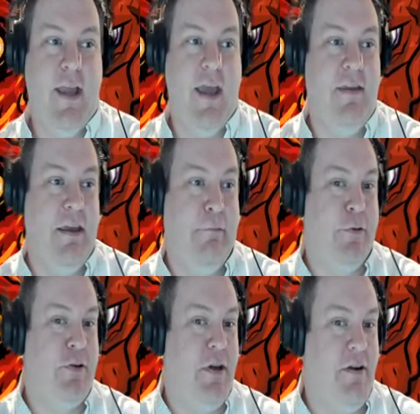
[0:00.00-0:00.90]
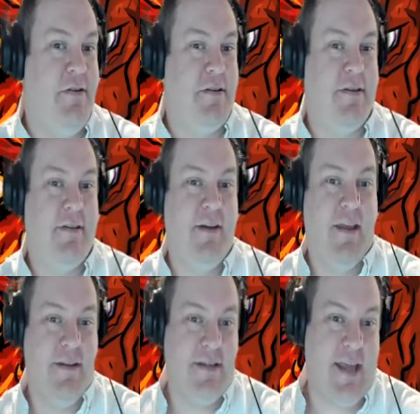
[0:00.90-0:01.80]
and the Infiltrators
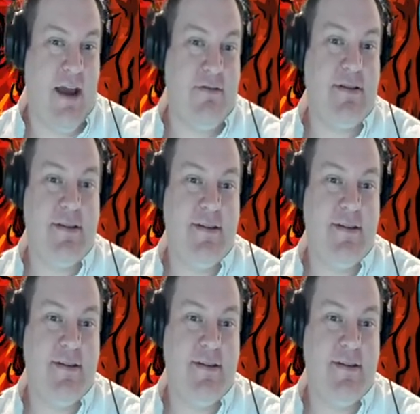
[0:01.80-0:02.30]
and the Scouts.